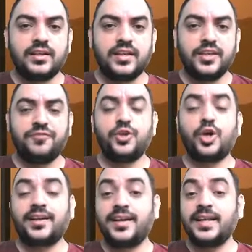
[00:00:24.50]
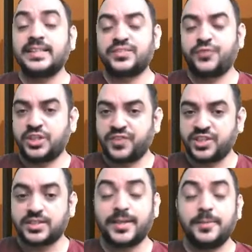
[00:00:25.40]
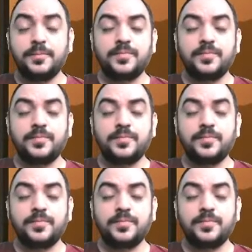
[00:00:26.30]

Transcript: If you are attending this for the first time,